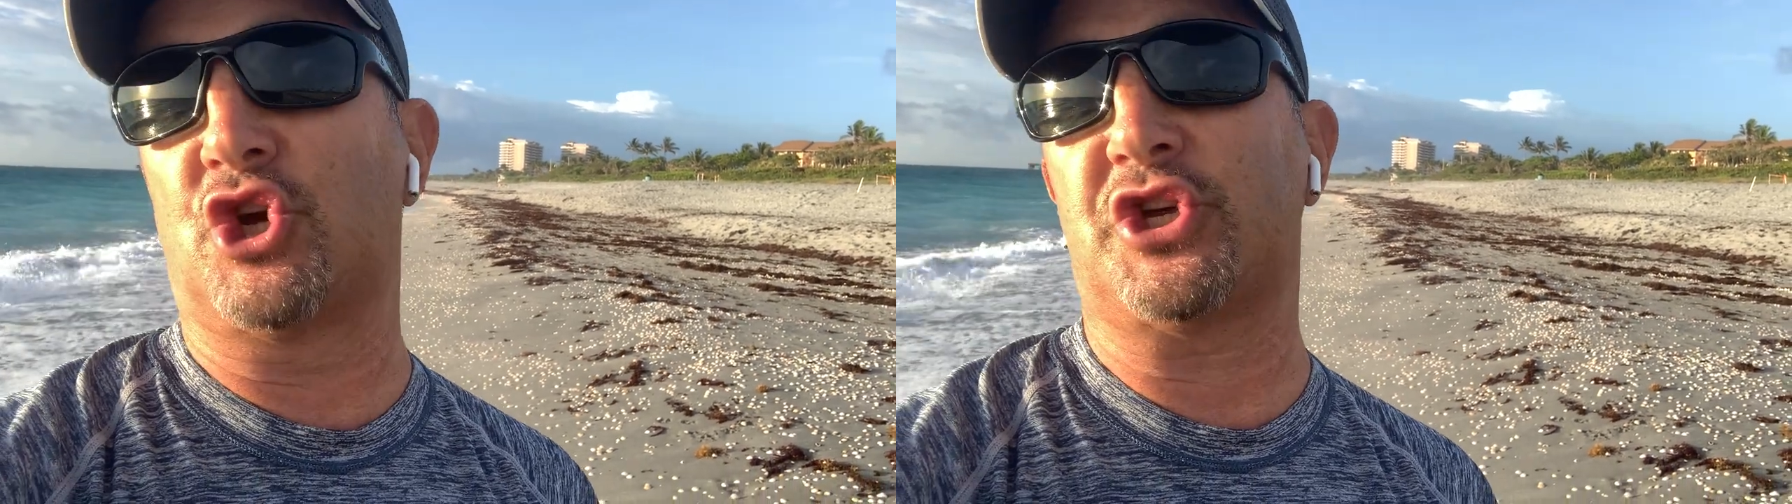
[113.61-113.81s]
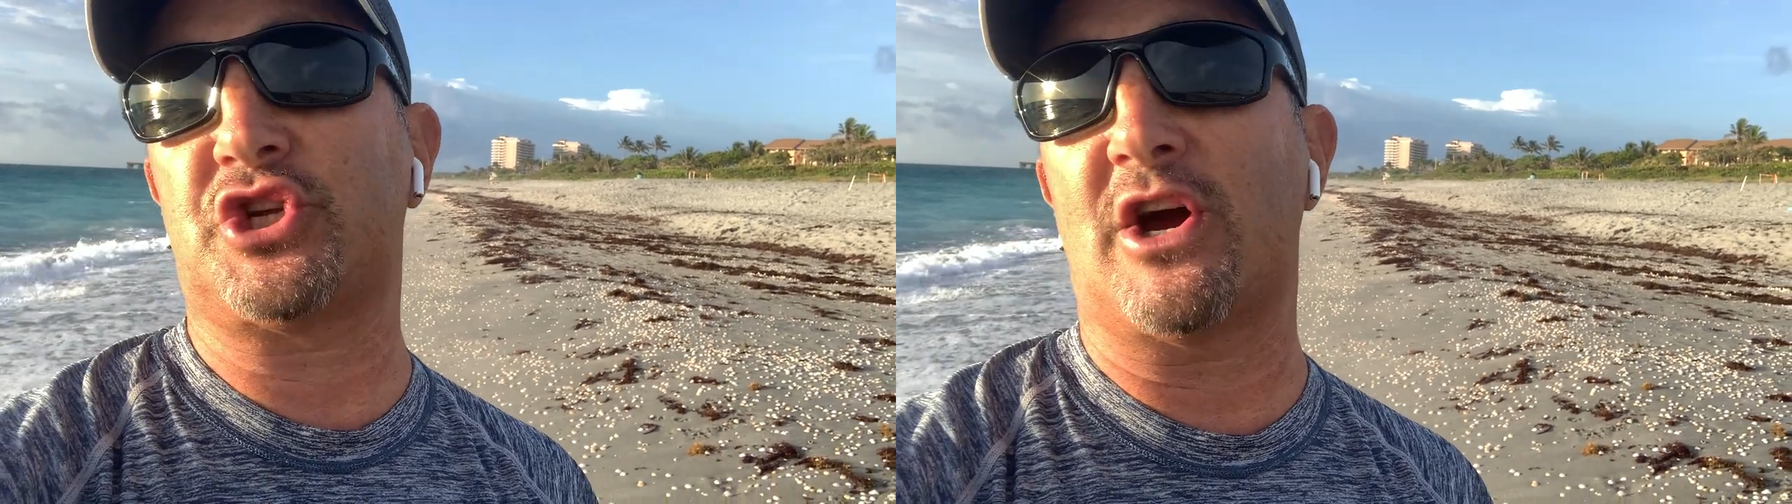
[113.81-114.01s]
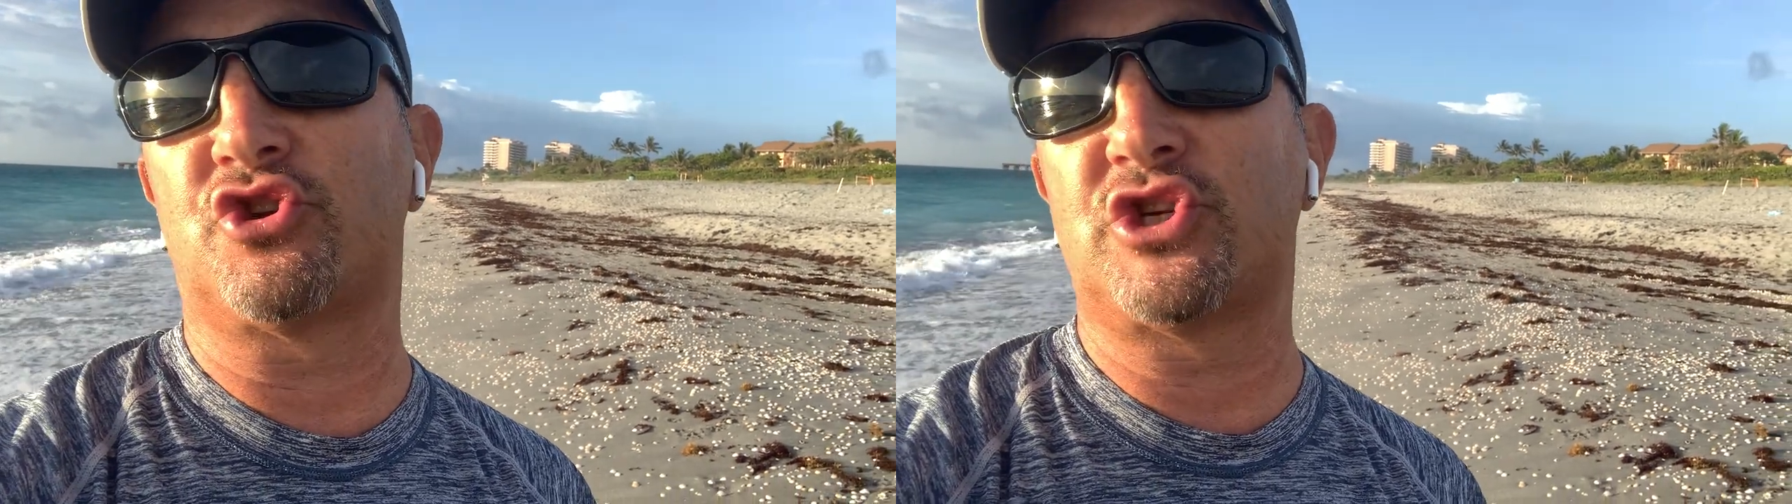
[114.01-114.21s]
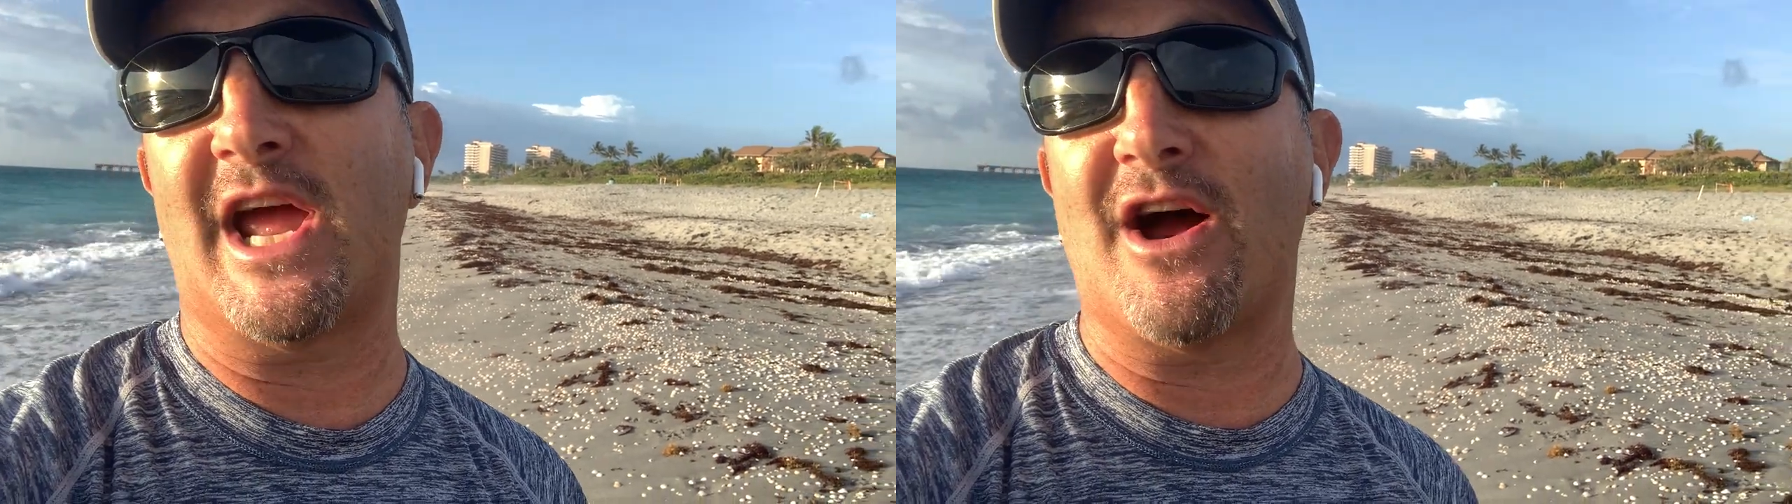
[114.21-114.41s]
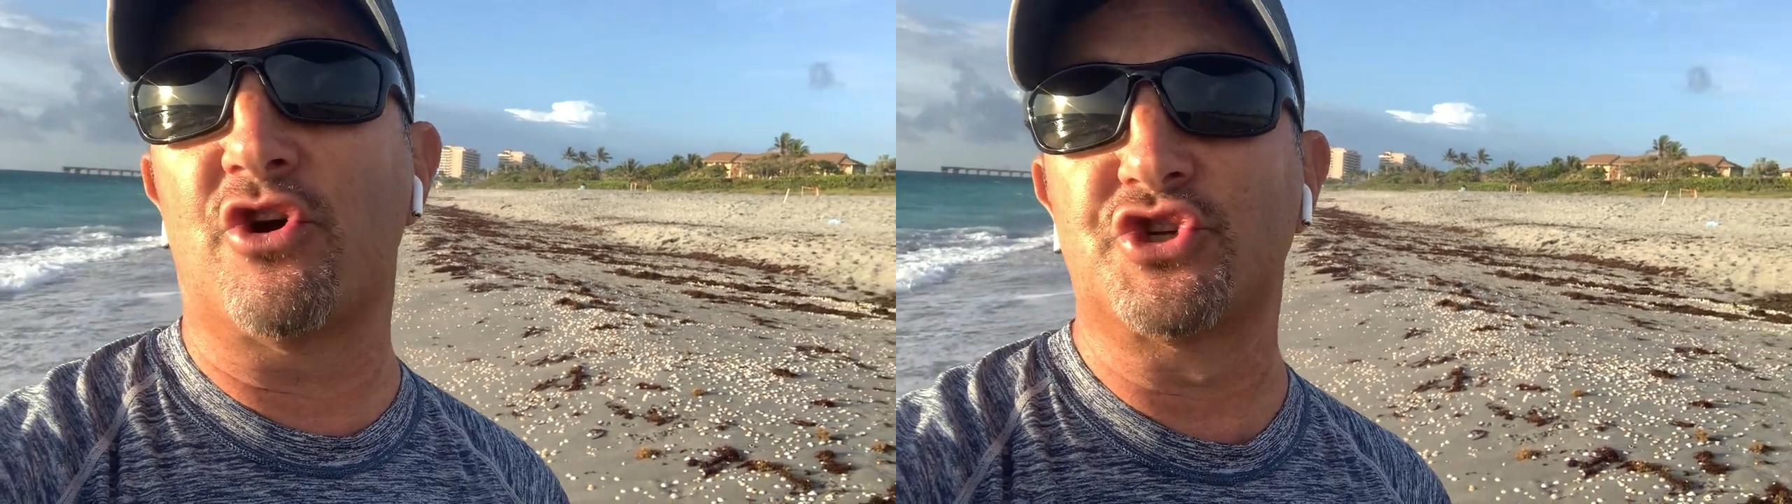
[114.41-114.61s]
just how
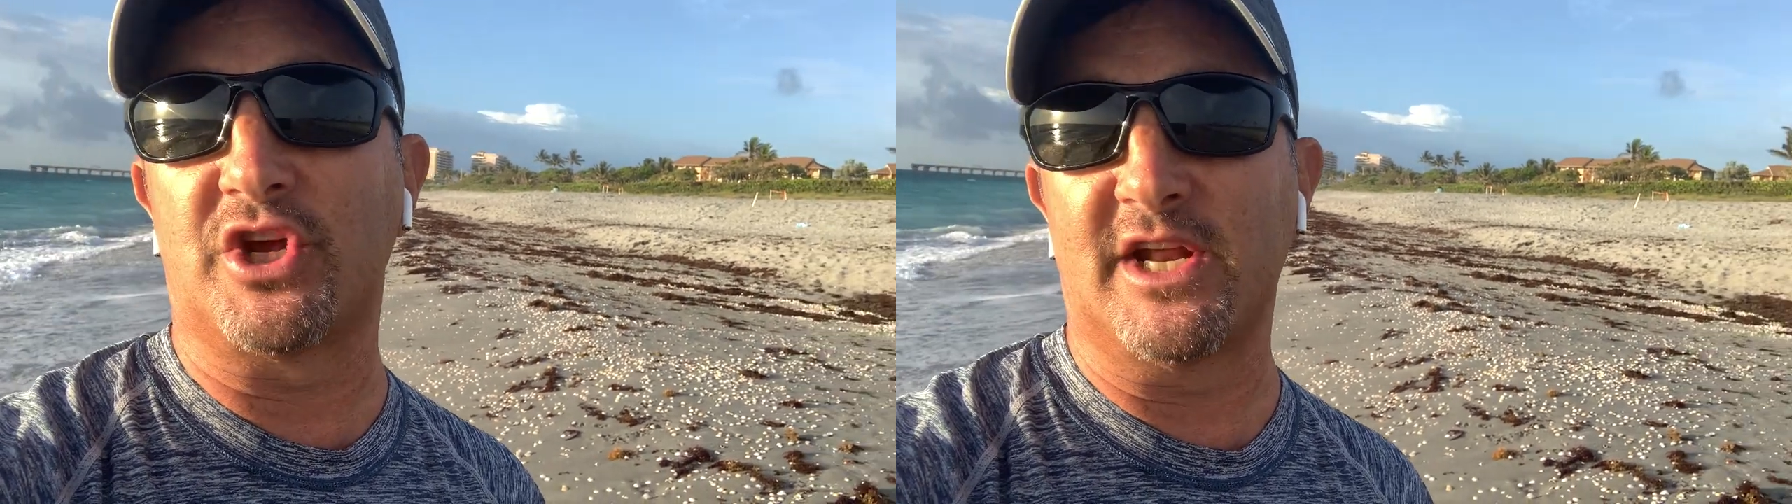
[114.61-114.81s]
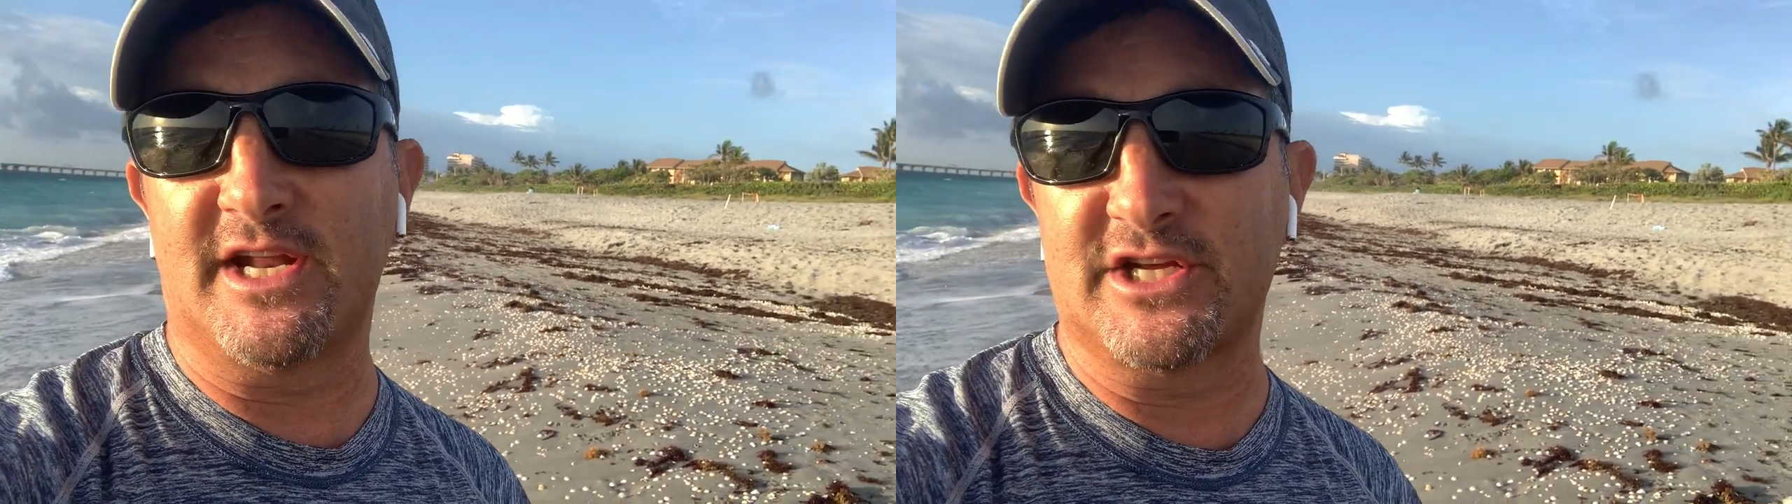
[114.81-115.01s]
challenging it